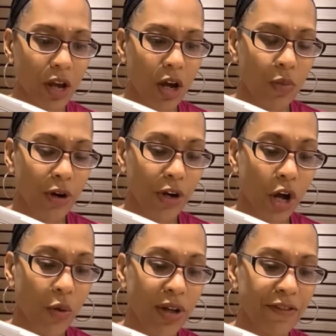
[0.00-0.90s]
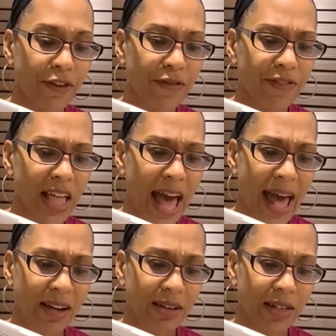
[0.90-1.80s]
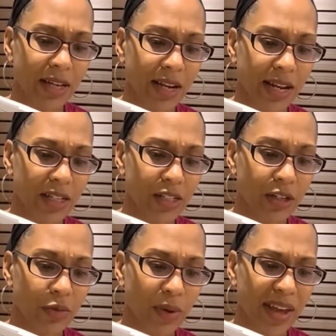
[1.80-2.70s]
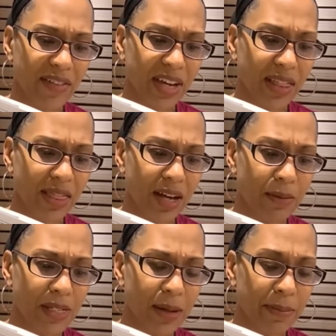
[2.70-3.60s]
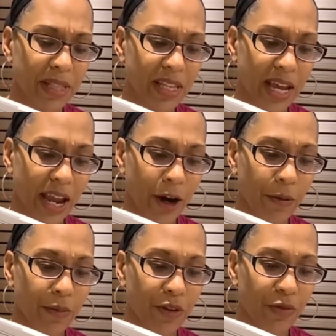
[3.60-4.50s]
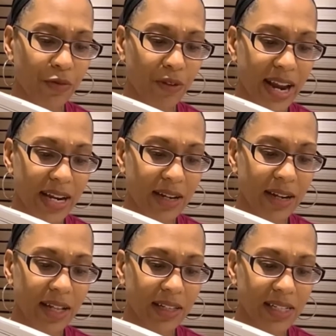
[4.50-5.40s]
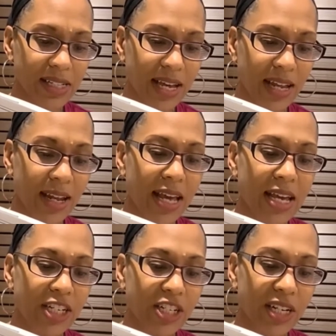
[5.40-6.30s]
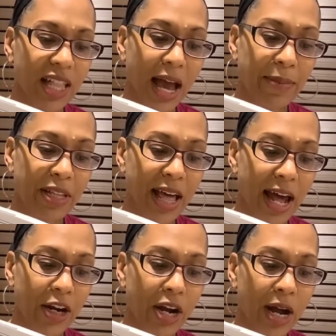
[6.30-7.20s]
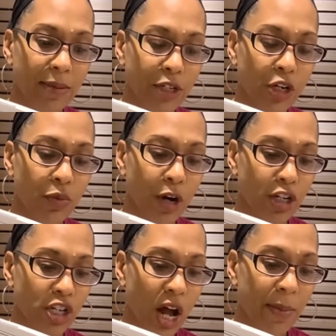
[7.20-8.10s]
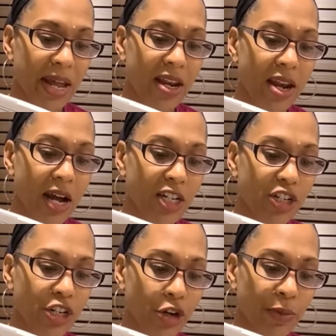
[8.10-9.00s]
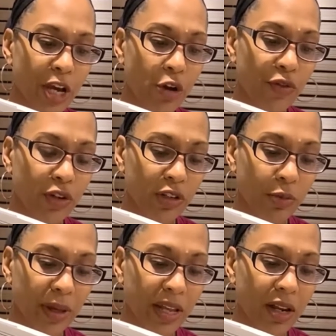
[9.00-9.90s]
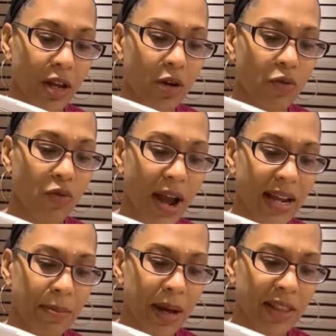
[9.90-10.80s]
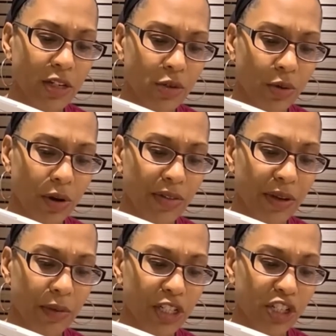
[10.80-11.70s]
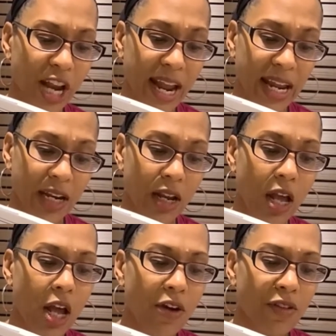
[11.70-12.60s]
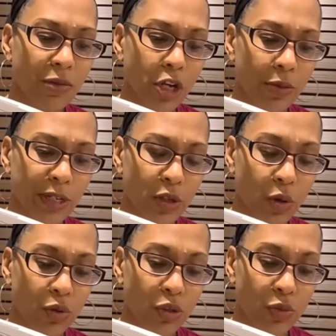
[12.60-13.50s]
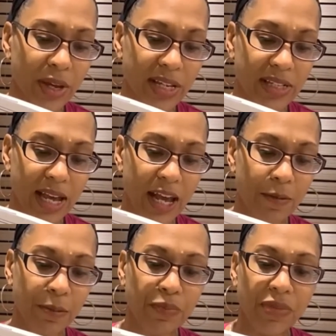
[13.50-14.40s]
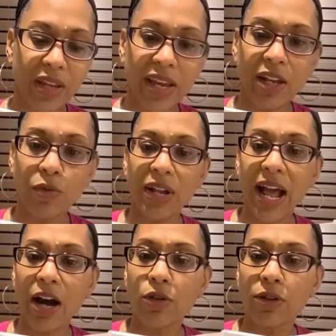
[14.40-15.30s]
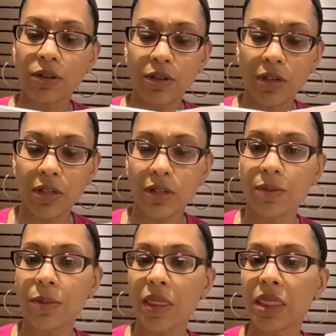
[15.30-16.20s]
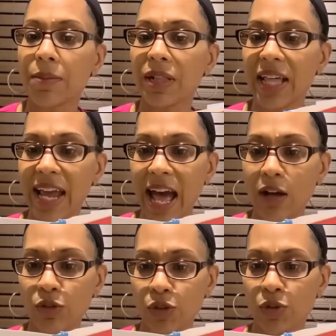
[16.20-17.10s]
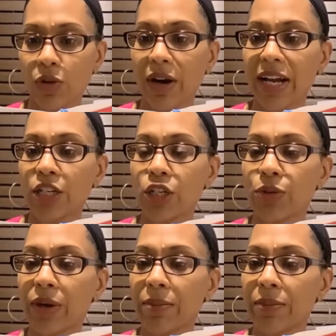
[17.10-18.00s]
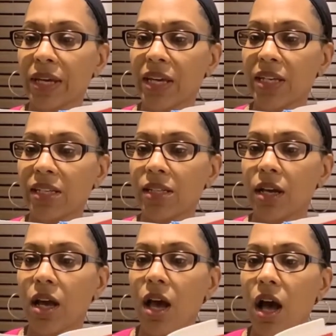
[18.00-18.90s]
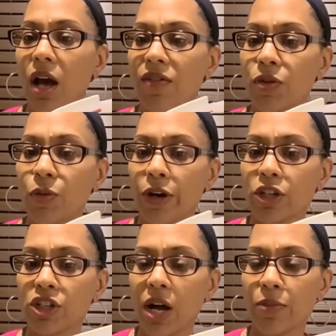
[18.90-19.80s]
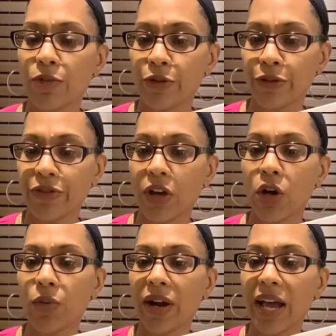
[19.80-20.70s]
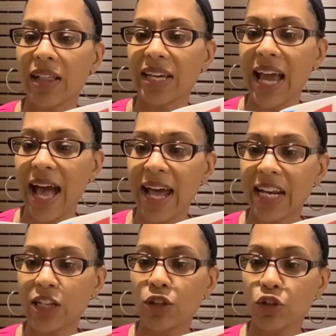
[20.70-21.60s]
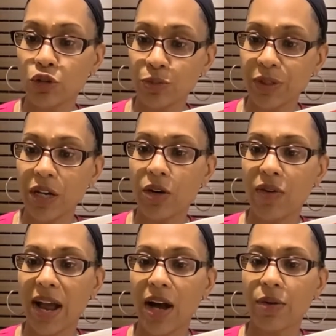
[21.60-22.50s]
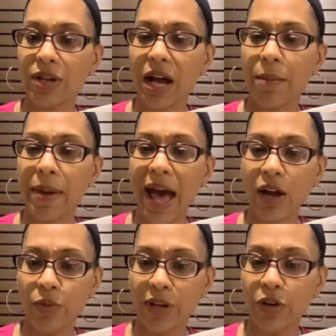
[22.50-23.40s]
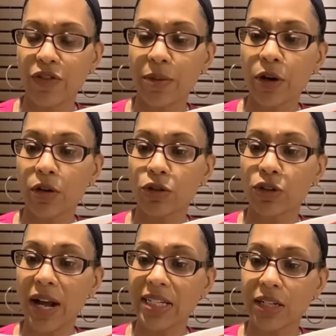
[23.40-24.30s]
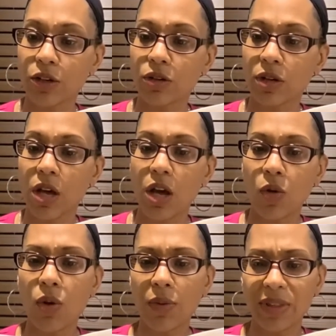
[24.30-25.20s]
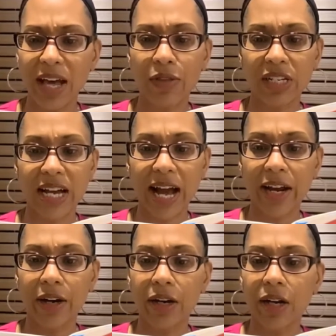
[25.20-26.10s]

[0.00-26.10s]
"We're going for flat," Kit answered, waving a thumbs up in the air. "Great," Ellie said. She climbed the ladder up to her workshop and nudged Toby over a little bit. Right by the door, there was a chain from Toby's old swing set. It out the playhouse door and to a piece of the workshop roof, where Ellie had it looped around a back wheel from her old tricycle, one without the tire,